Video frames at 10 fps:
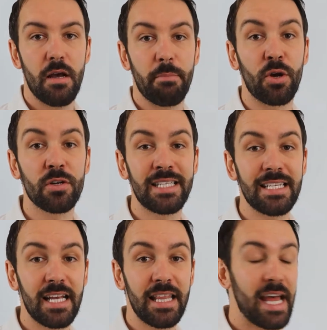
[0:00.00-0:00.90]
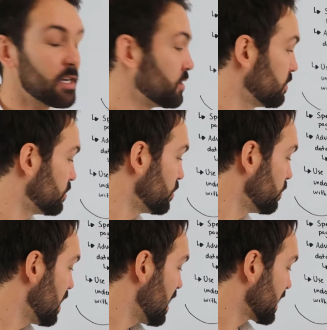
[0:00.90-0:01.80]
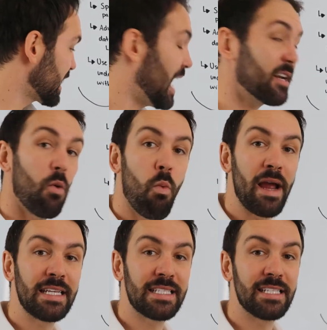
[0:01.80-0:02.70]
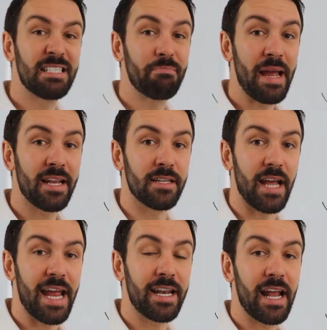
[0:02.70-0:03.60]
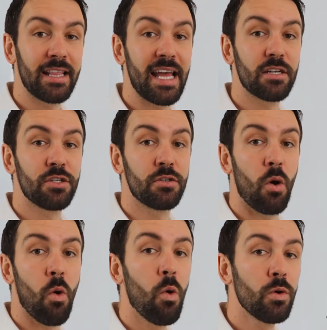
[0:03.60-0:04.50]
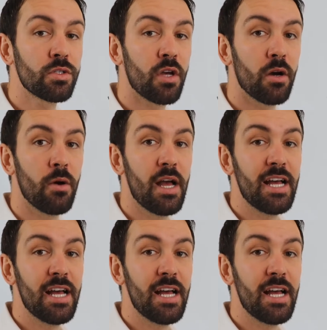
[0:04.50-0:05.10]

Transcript: because this allows you to cut wasted spend and allows you to also